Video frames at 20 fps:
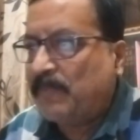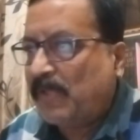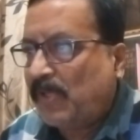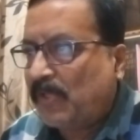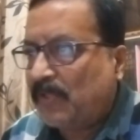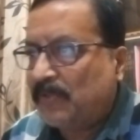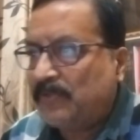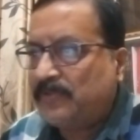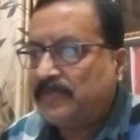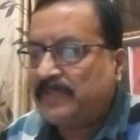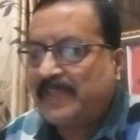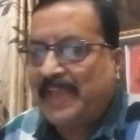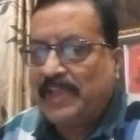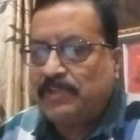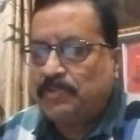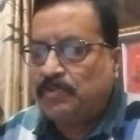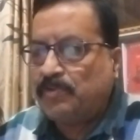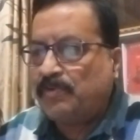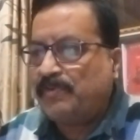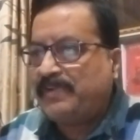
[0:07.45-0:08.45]
Paul,
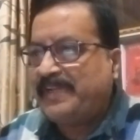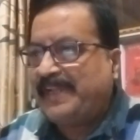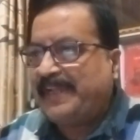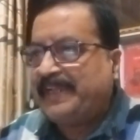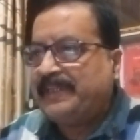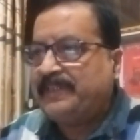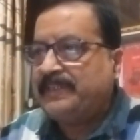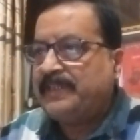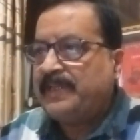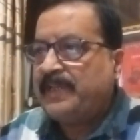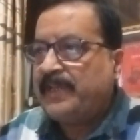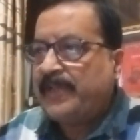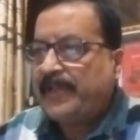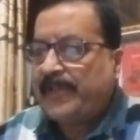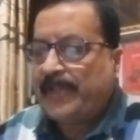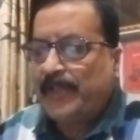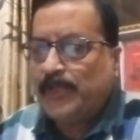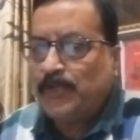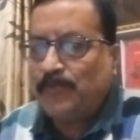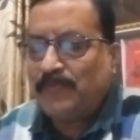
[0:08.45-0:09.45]
HOD,
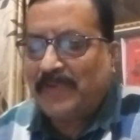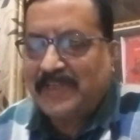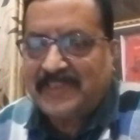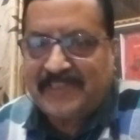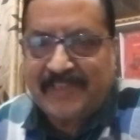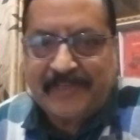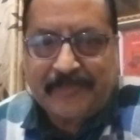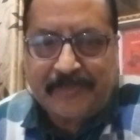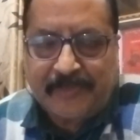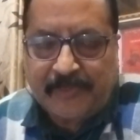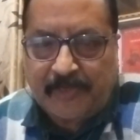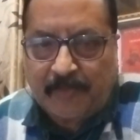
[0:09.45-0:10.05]
University